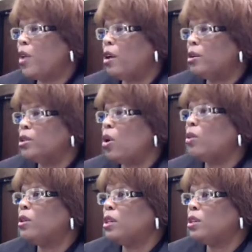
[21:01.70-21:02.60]
files
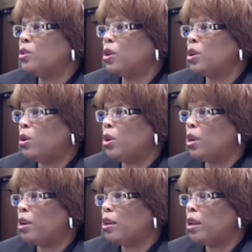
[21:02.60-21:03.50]
are the district
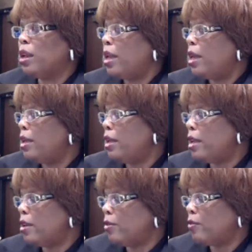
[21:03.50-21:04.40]
clerk.
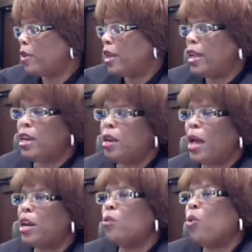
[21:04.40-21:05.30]
If
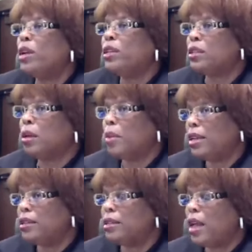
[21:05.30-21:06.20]
anybody wants some
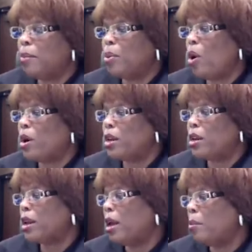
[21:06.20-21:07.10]
inside party
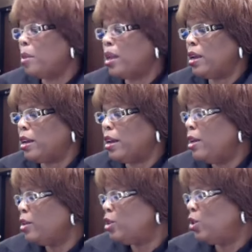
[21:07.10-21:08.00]
to come in
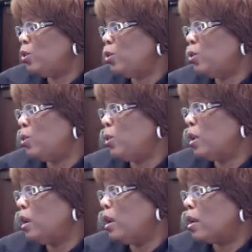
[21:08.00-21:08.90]
to
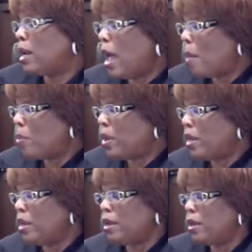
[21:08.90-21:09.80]

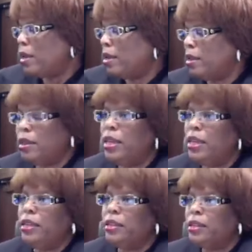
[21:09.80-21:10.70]
copy,
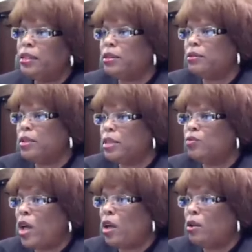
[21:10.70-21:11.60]
the this
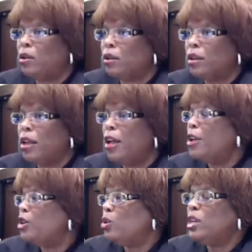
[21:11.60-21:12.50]
this file,
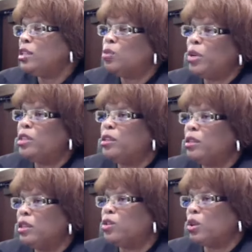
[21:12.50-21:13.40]
you need to speak to
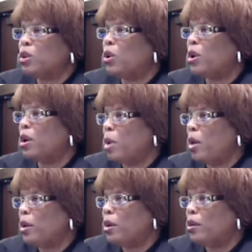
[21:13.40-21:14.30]
the district clerk
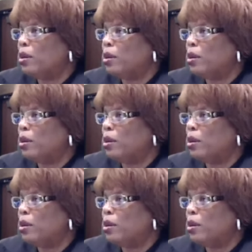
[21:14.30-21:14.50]
about it